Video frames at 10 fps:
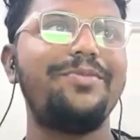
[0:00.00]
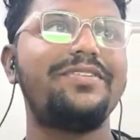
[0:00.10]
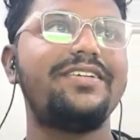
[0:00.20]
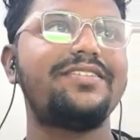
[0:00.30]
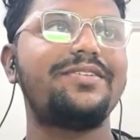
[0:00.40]
how
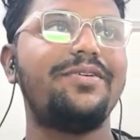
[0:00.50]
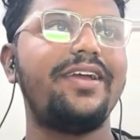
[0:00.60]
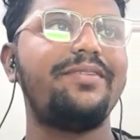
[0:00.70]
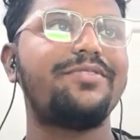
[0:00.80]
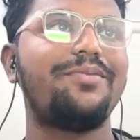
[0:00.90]
everything is
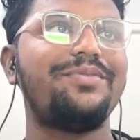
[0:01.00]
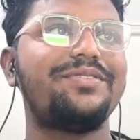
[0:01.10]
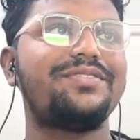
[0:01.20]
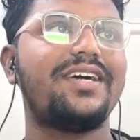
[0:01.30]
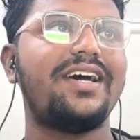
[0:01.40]
going from
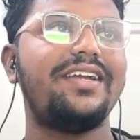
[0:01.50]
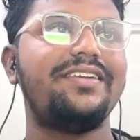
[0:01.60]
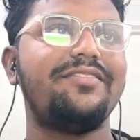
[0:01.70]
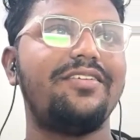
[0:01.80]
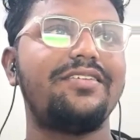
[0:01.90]
your
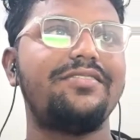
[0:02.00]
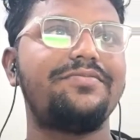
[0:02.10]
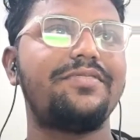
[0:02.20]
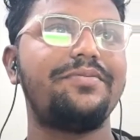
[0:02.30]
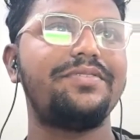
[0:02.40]
side? All
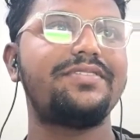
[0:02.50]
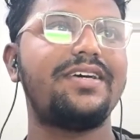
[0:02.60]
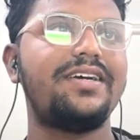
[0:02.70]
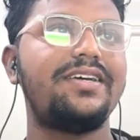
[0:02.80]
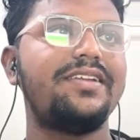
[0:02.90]
good from your
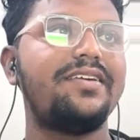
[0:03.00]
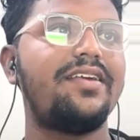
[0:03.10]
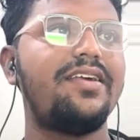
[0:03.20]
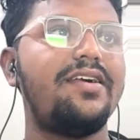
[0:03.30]
side?